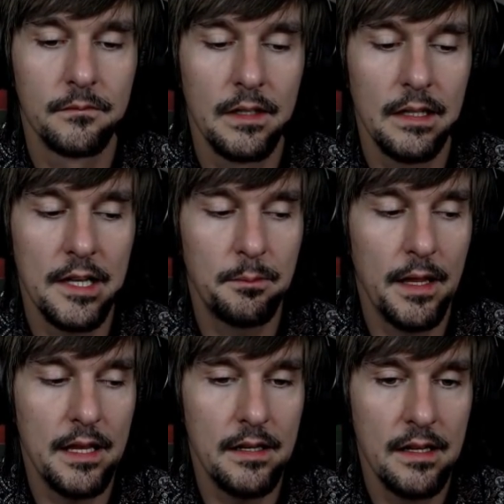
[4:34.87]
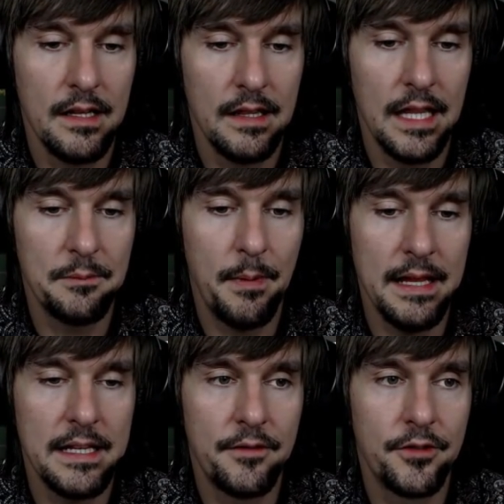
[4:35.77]
let's pay
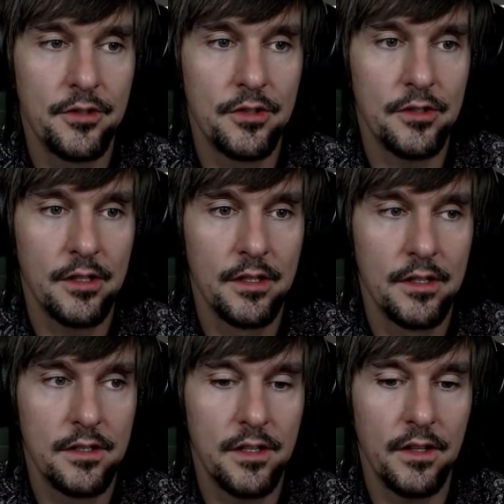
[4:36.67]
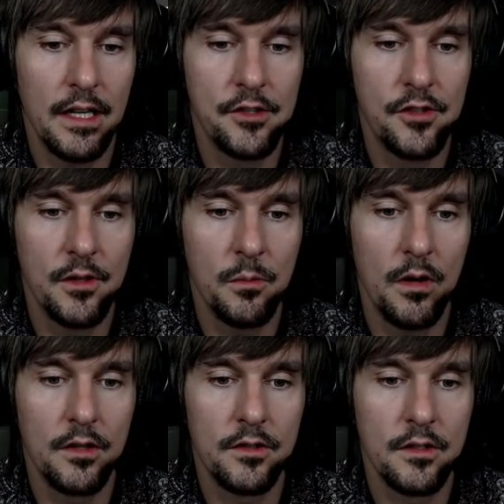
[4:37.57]
deference to the legend that
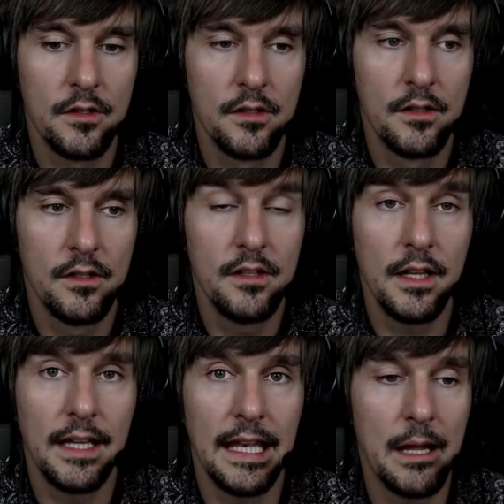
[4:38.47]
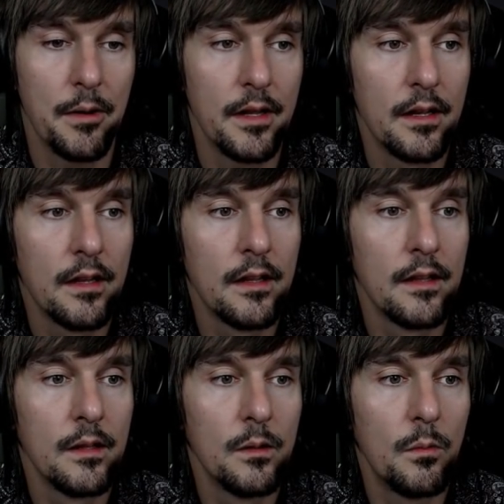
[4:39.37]
was Niki Lauda.
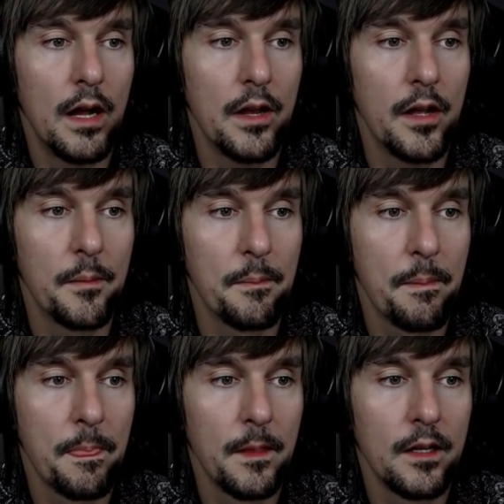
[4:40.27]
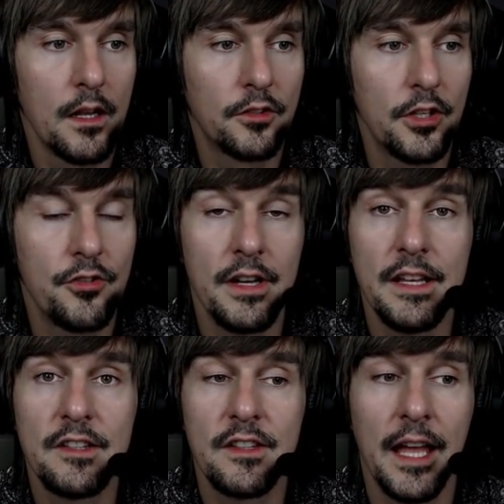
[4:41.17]
Why not? Considering
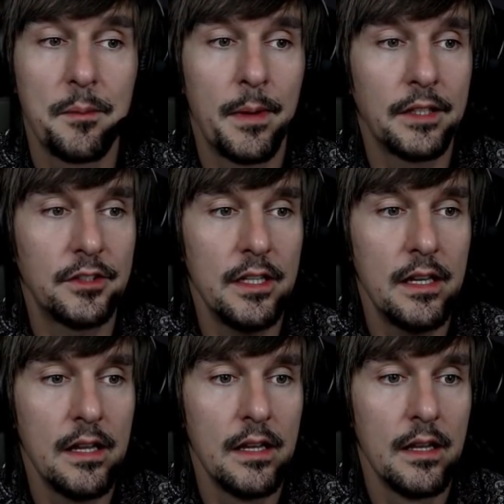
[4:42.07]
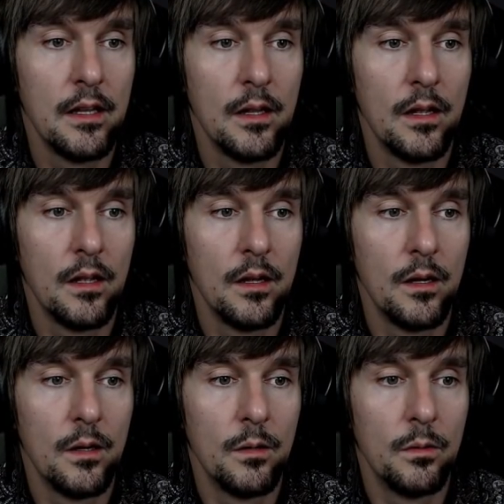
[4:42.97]
his sad passing.
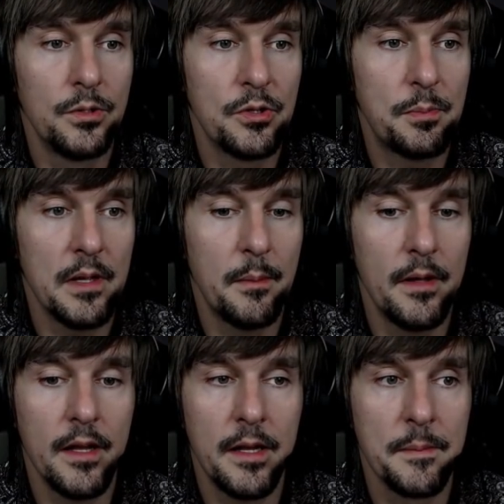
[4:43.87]
We'll do Spielberg.